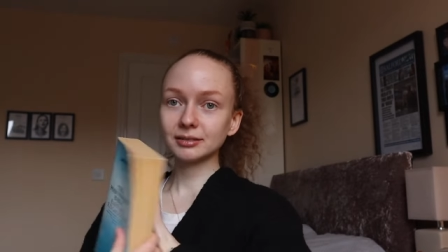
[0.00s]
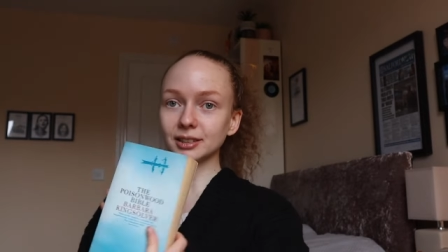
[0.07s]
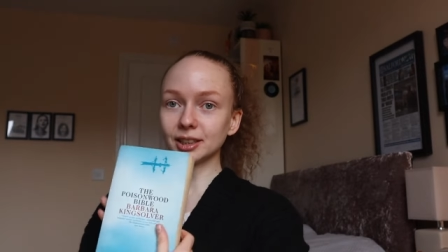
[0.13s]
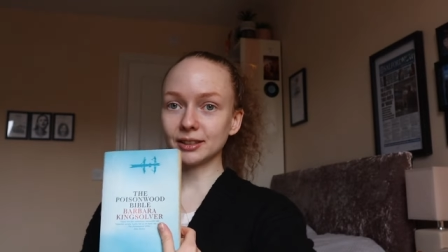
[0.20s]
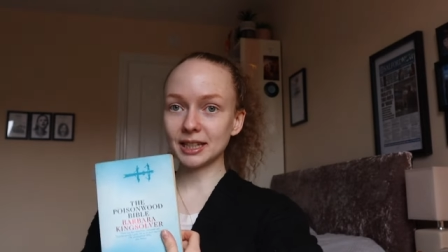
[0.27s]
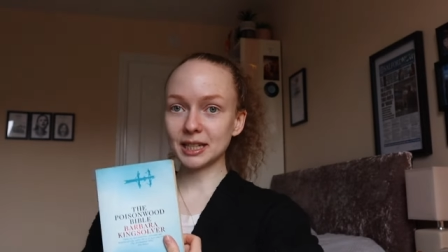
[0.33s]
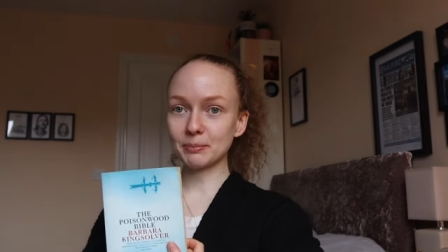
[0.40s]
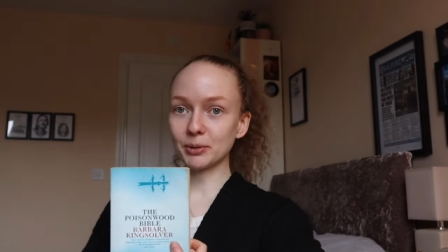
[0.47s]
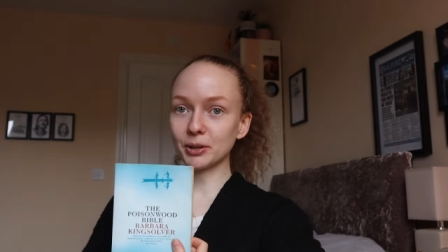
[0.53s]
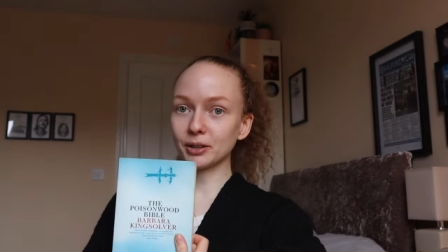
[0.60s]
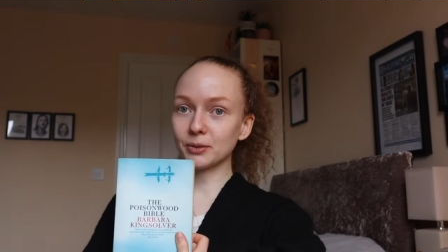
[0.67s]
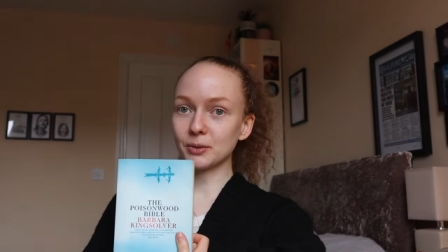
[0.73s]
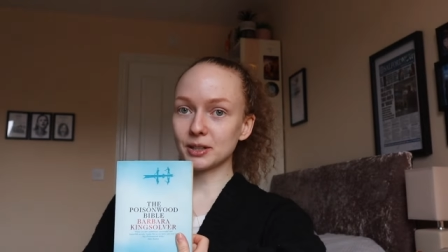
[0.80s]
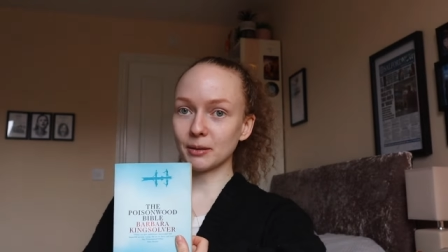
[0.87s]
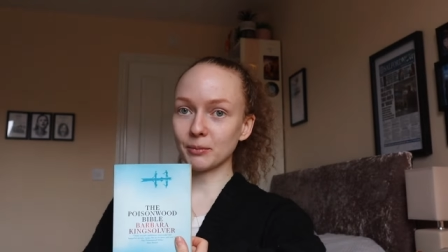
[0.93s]
on this
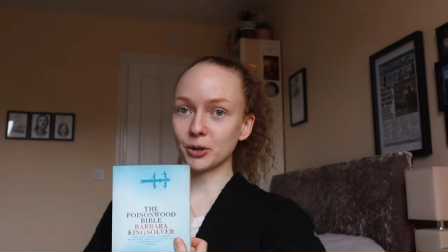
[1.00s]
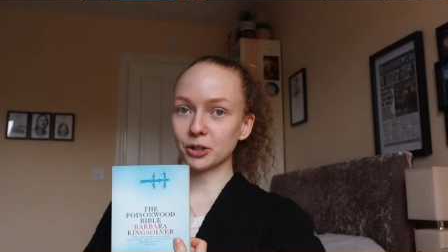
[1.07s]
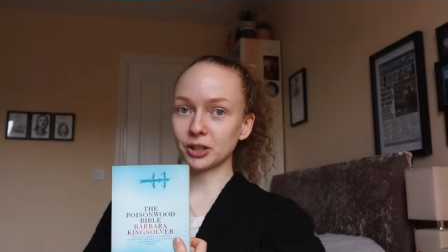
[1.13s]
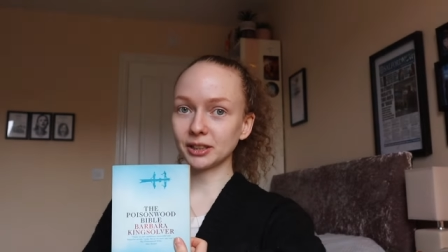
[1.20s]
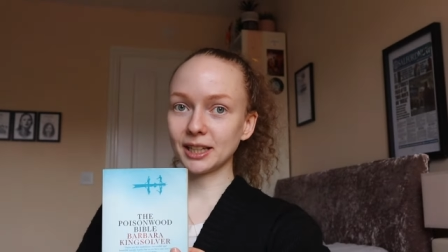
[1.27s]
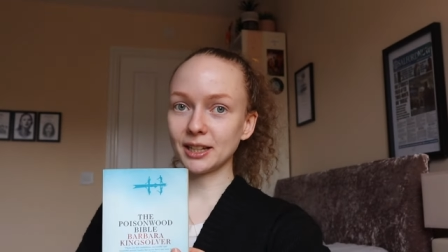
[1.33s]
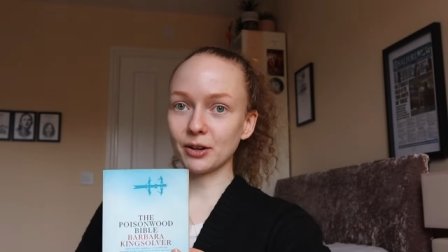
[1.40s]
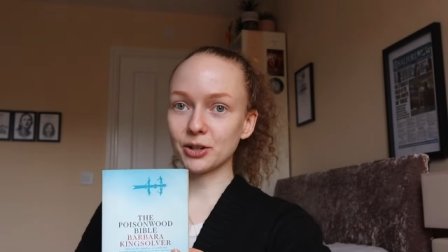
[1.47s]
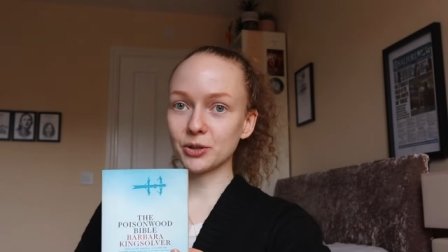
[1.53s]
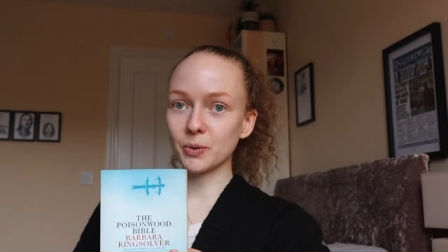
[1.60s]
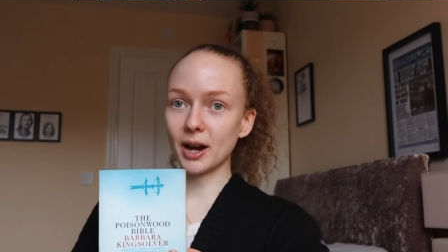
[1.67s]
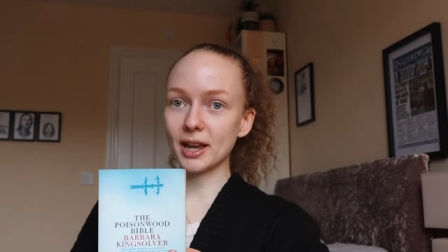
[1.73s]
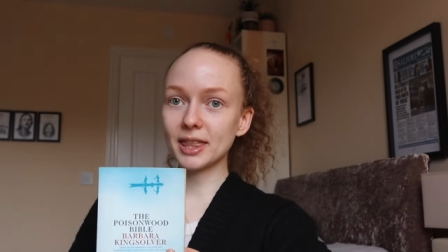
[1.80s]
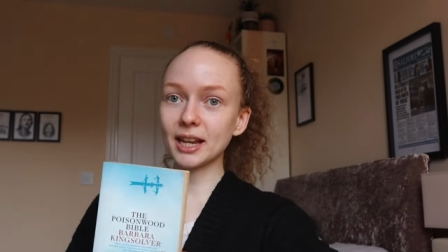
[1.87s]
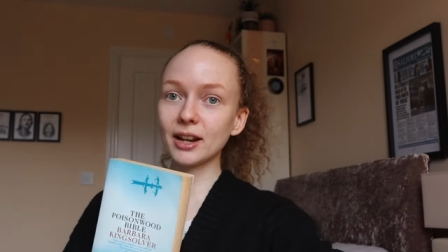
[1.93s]
book, which I'm currently not sure
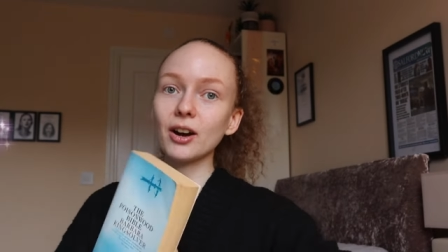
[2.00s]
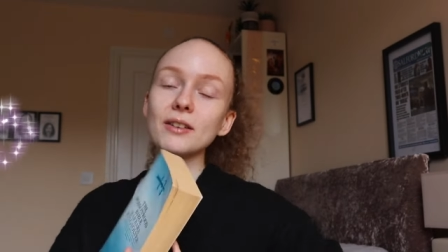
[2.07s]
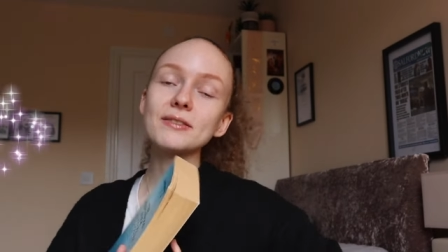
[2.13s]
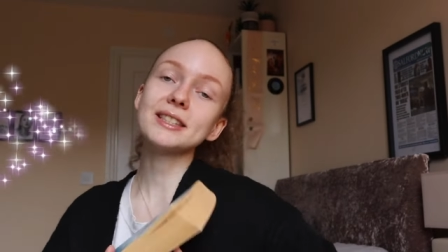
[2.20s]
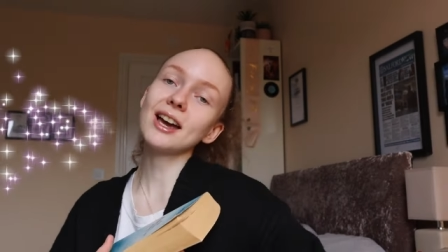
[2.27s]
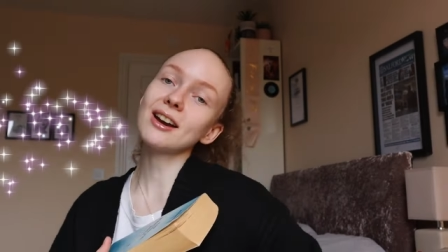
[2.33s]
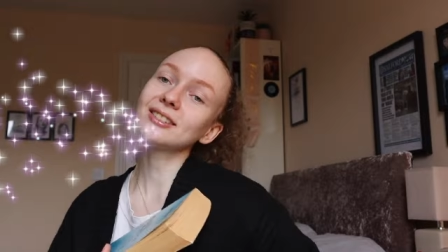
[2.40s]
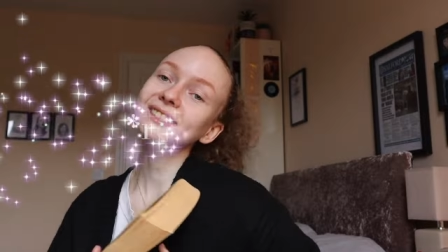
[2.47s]
what I think of. So